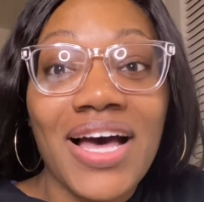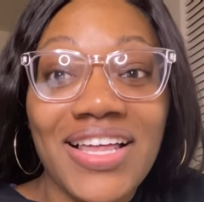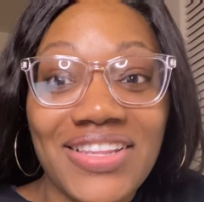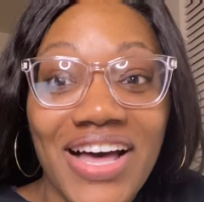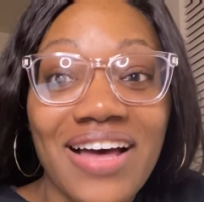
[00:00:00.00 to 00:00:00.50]
a
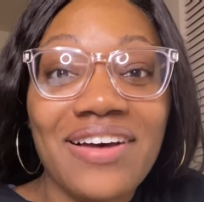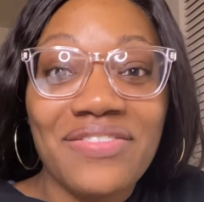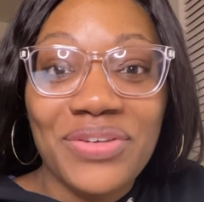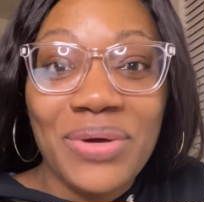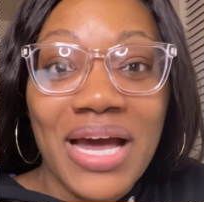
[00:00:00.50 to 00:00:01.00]
lot of
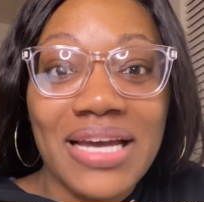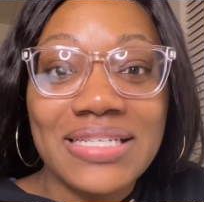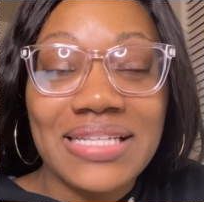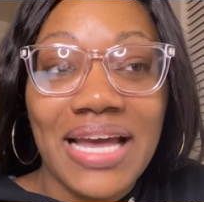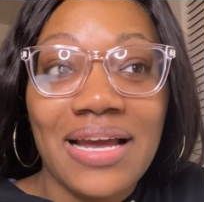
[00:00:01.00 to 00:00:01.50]
you guys
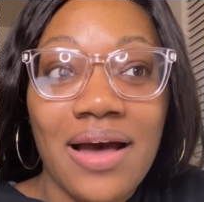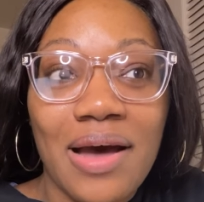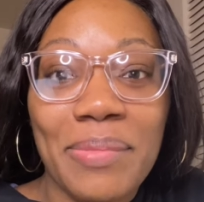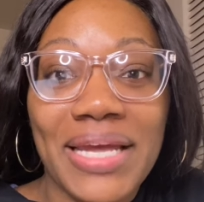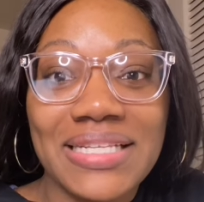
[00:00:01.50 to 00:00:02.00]
that
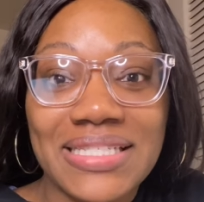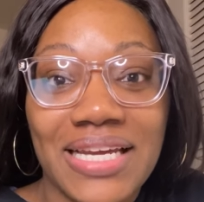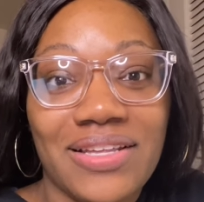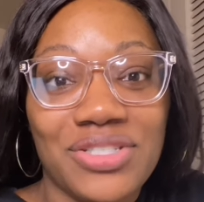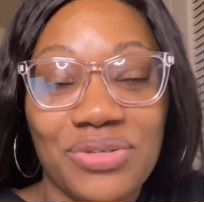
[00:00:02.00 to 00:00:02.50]
comment and say
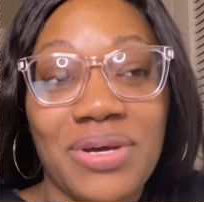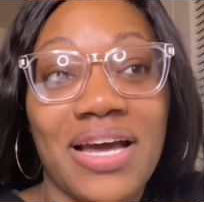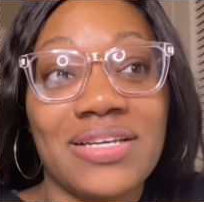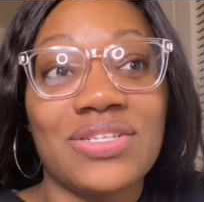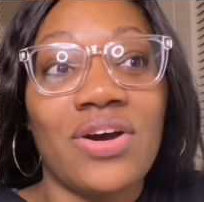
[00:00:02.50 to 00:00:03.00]
that you guys